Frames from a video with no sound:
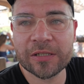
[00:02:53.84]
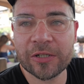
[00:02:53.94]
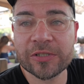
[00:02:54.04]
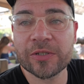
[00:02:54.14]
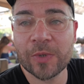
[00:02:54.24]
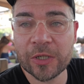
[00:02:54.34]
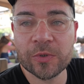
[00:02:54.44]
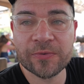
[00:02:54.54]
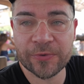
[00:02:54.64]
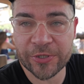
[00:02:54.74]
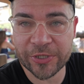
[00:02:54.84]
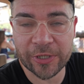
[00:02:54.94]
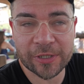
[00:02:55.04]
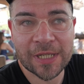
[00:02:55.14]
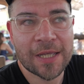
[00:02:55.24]
Curse of the Werewolf for
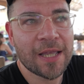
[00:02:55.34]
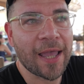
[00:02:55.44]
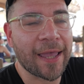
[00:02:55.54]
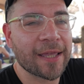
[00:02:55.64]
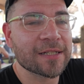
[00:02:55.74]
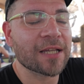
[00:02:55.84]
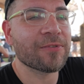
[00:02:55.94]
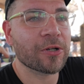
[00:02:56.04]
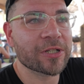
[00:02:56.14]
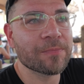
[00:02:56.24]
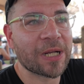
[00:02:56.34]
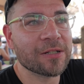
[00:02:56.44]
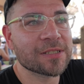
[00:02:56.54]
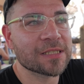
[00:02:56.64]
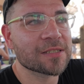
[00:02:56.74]
sure. And I've heard
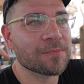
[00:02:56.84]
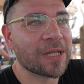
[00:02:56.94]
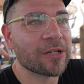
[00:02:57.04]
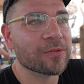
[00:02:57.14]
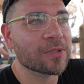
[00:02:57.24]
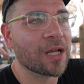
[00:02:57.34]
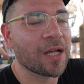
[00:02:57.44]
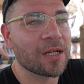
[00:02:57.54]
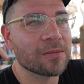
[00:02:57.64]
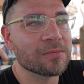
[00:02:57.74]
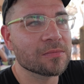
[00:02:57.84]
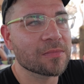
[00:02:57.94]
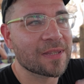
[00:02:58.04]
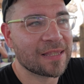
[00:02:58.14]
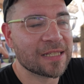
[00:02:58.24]
comparisons about
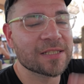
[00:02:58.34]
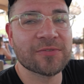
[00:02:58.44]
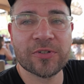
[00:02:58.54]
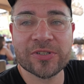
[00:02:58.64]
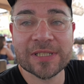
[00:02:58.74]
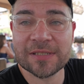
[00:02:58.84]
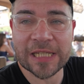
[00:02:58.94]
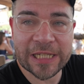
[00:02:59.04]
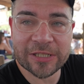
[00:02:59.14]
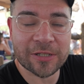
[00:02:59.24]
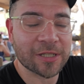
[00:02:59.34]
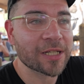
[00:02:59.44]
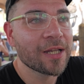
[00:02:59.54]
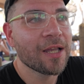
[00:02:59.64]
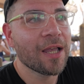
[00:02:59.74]
this versus Slinky Dog.
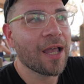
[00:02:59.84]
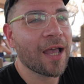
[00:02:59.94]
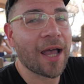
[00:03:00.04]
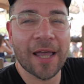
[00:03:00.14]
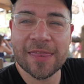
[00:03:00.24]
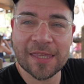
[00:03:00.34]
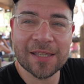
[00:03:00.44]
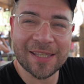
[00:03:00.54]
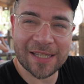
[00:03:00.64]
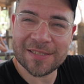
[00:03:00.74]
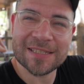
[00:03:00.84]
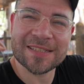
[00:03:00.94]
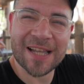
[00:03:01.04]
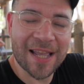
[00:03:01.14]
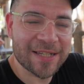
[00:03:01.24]
I think, yes,
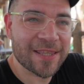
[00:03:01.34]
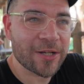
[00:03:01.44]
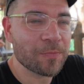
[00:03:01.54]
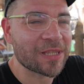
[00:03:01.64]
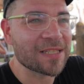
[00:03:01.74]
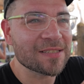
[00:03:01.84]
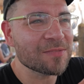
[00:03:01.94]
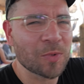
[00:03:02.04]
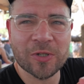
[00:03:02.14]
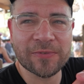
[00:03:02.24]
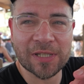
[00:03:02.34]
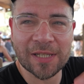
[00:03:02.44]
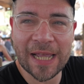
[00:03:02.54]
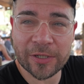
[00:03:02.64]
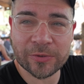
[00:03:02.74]
it's kind of but this is more of a
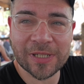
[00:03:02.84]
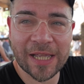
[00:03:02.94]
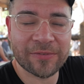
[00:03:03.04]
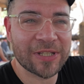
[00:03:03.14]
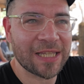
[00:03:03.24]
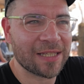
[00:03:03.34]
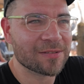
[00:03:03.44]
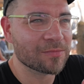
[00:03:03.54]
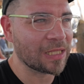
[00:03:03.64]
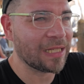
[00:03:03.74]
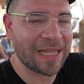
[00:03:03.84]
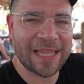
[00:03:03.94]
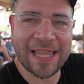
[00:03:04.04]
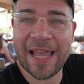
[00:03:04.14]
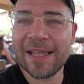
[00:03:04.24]
lateral heavy, and
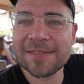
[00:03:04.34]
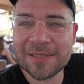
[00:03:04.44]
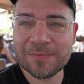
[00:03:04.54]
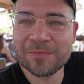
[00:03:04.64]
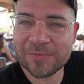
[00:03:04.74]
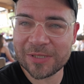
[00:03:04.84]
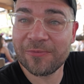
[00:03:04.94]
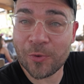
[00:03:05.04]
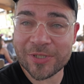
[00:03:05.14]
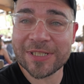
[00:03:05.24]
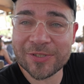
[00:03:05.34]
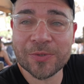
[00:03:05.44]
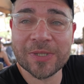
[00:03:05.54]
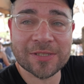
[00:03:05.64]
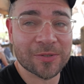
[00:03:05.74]
it has some forces
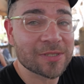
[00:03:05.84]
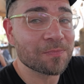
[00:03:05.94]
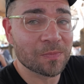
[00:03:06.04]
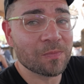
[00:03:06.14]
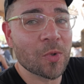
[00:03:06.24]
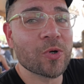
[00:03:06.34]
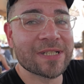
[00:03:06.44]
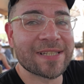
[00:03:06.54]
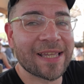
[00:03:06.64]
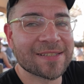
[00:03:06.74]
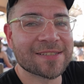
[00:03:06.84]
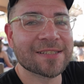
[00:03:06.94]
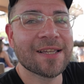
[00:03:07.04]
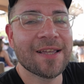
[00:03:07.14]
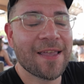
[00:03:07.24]
to it, so it's more intense
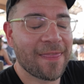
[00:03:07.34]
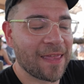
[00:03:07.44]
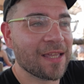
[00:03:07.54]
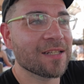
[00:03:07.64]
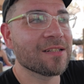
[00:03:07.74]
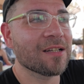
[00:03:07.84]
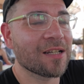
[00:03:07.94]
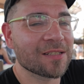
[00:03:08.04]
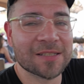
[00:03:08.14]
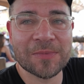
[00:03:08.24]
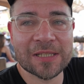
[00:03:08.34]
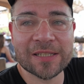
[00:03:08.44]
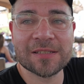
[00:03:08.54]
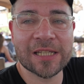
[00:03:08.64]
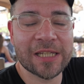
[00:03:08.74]
than something
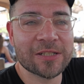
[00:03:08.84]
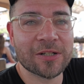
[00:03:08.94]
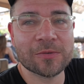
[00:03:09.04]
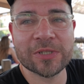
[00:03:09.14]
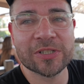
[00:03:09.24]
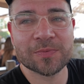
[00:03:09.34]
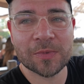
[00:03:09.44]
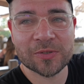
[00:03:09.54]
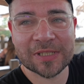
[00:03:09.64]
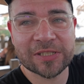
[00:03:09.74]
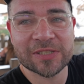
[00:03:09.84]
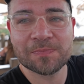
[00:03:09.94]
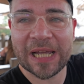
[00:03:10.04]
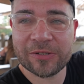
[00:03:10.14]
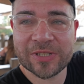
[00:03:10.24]
like Slinky Dog, which is mostly just
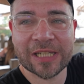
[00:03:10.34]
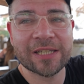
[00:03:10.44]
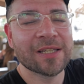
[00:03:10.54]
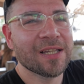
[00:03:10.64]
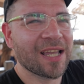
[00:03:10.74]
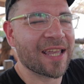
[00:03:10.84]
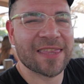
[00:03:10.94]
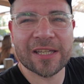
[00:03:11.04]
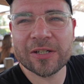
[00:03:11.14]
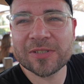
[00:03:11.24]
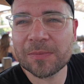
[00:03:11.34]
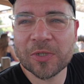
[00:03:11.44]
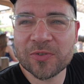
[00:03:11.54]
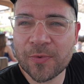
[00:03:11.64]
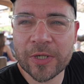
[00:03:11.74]
bounding. I think it goes at
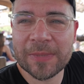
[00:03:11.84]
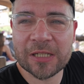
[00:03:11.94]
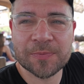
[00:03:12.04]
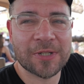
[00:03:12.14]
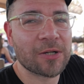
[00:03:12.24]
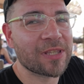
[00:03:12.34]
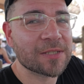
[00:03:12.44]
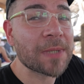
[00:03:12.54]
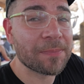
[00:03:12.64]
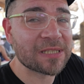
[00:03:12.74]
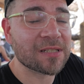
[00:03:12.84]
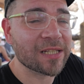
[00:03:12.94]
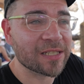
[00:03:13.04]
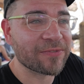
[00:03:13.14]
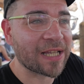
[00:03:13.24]
most 40 miles per hour. This might be
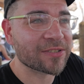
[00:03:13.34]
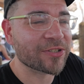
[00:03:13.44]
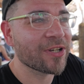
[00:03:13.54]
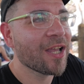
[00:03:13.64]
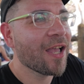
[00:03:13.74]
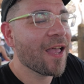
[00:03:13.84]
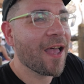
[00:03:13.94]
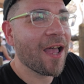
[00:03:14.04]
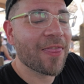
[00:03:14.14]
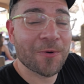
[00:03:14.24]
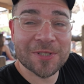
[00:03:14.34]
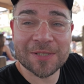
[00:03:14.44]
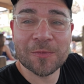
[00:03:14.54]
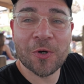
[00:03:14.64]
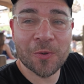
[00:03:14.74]
slightly faster. There was
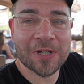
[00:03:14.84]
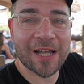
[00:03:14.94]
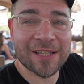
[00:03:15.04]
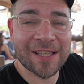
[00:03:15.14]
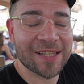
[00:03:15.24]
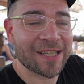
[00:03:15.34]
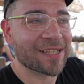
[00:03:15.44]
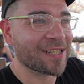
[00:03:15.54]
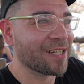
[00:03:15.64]
some cool, like